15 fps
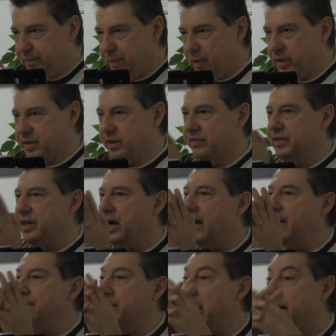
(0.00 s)
parts of the
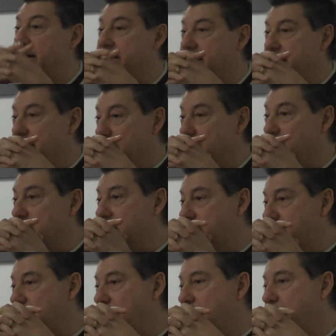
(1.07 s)
time not long
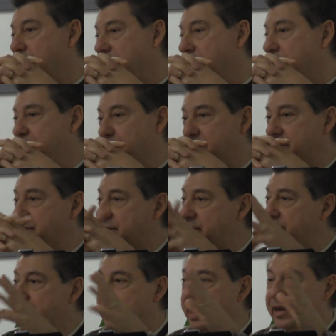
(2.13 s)
ago where they put us in
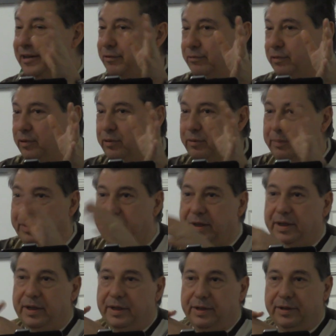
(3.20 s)
a padded room,
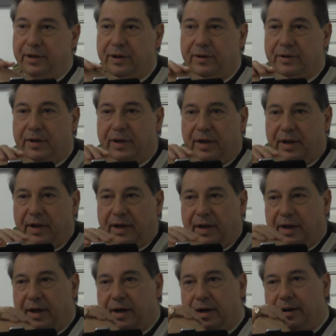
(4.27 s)
you know,
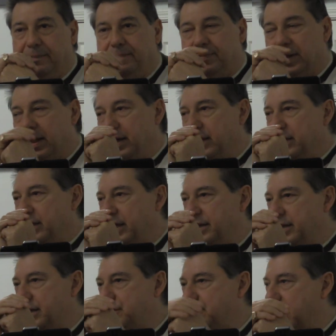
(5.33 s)
um, and
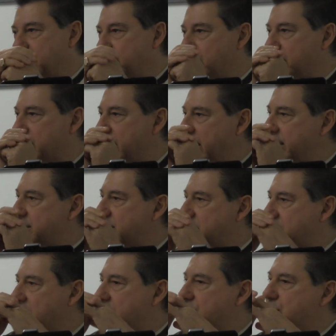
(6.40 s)
they tried all kinds of
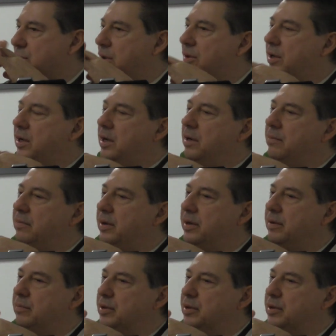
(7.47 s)
things. So, but,